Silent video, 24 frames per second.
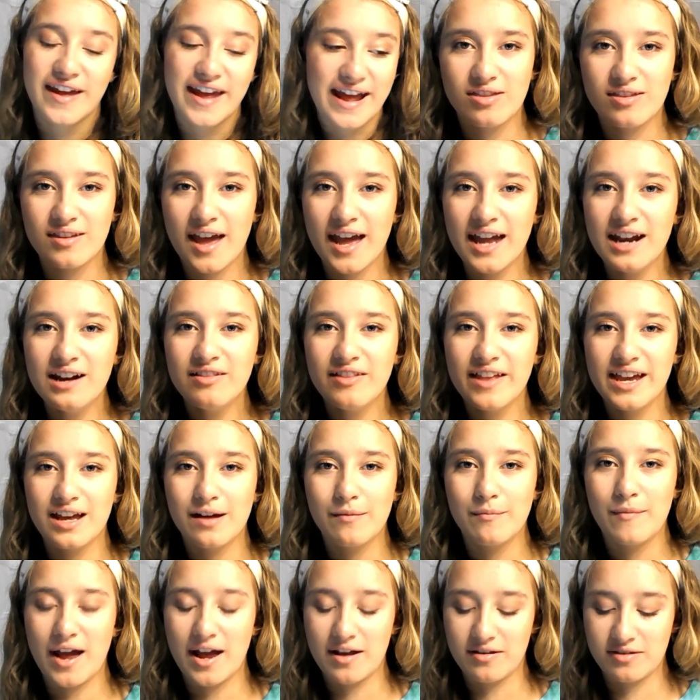It's kind of like
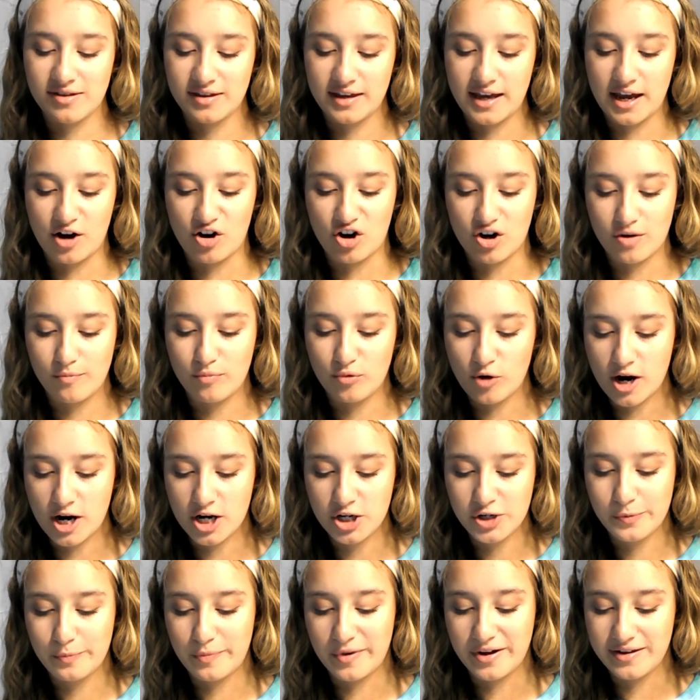a mascara
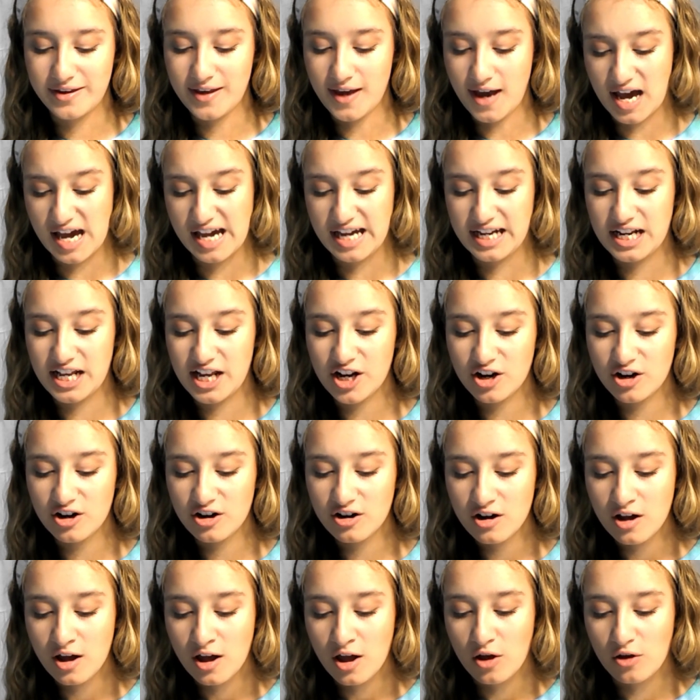brush, but
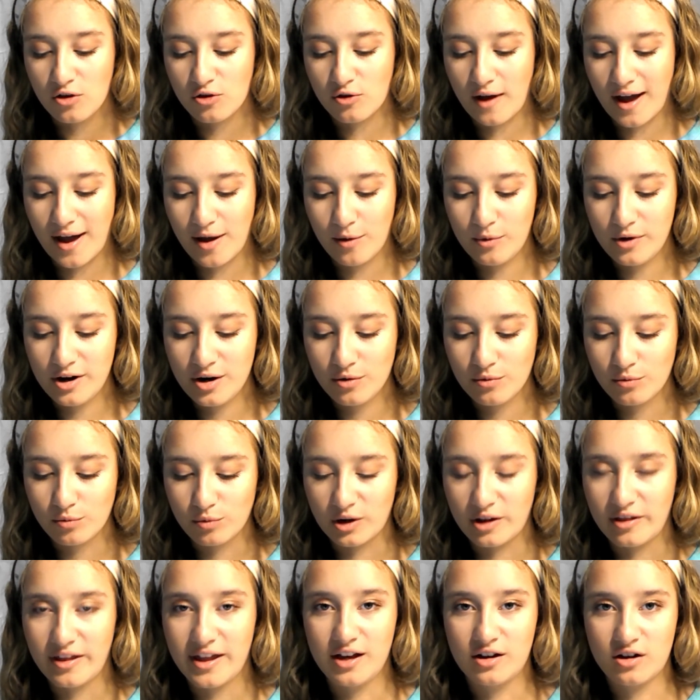tinier, so I wouldn't
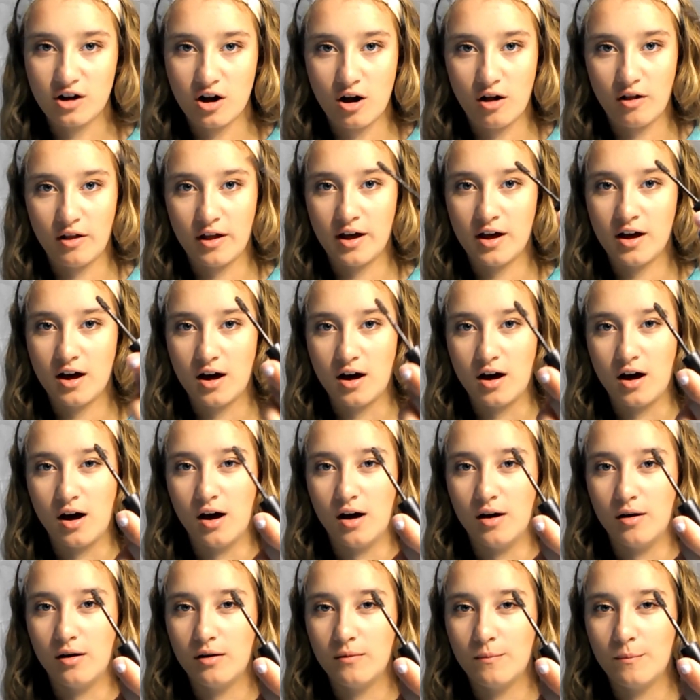really call it
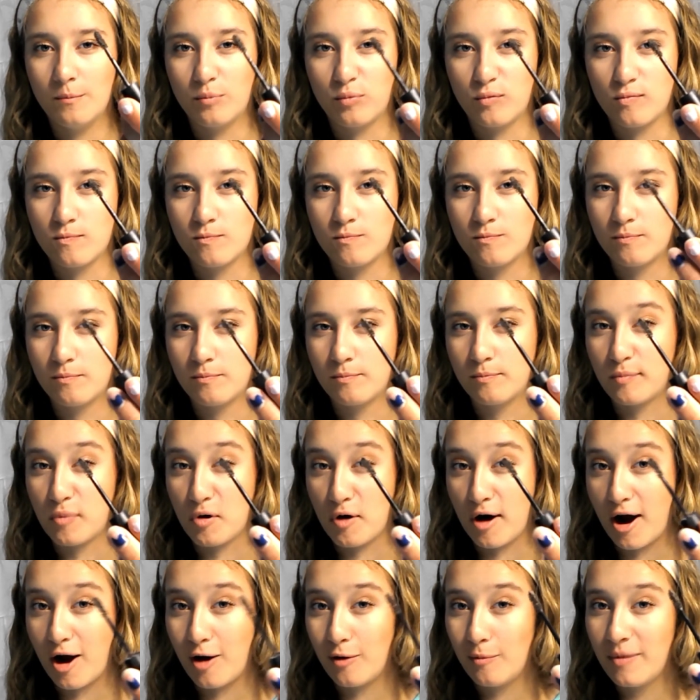a
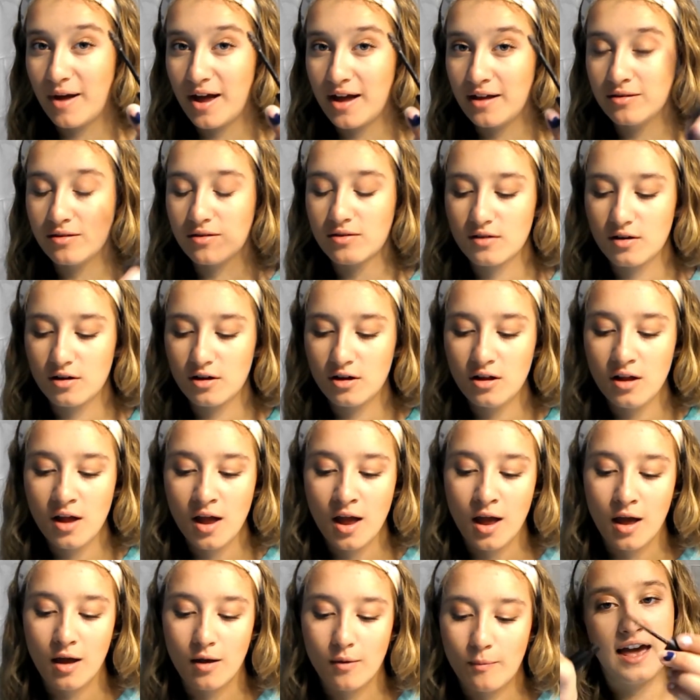brow pencil.
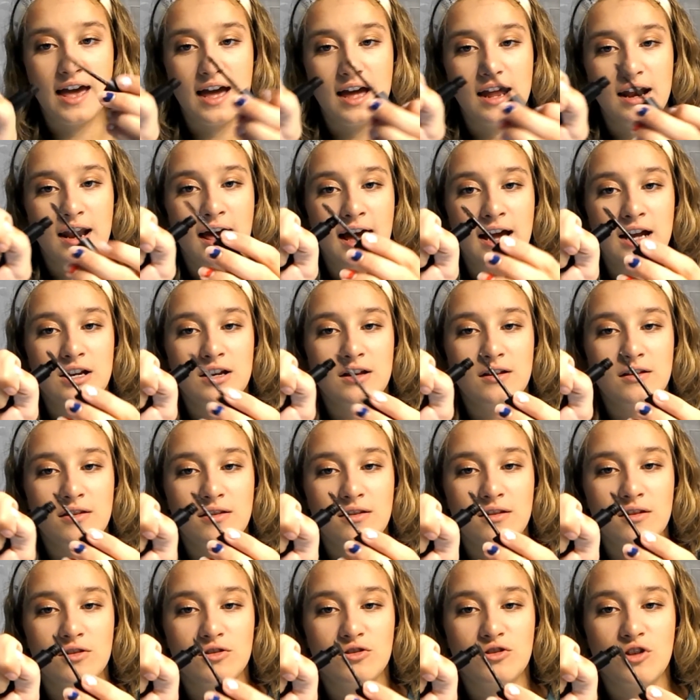And I
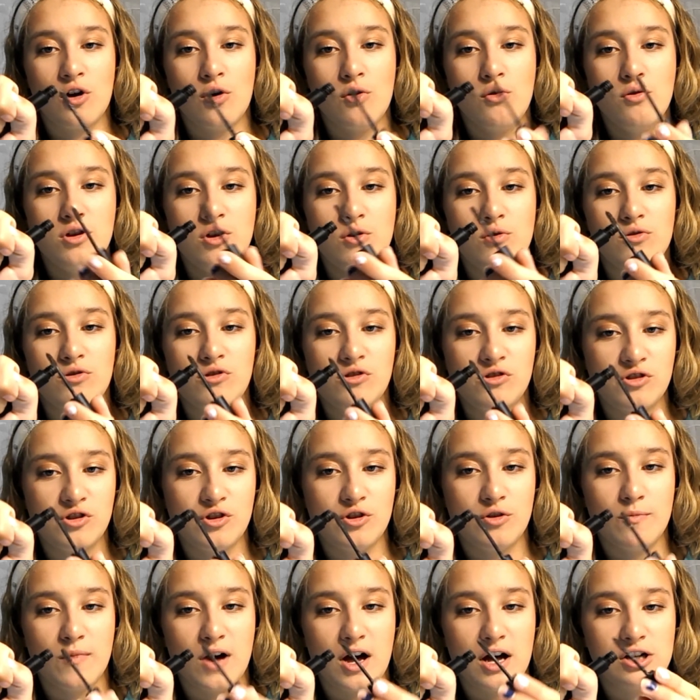just don't use
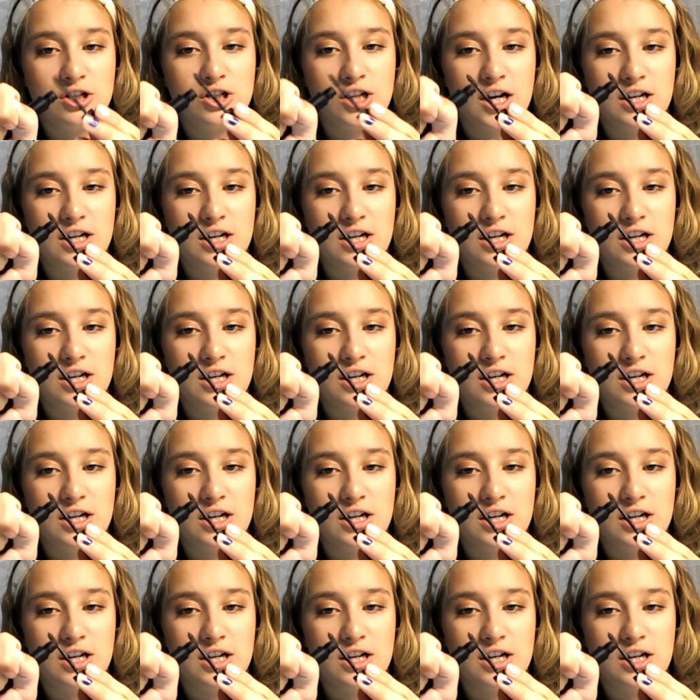too much.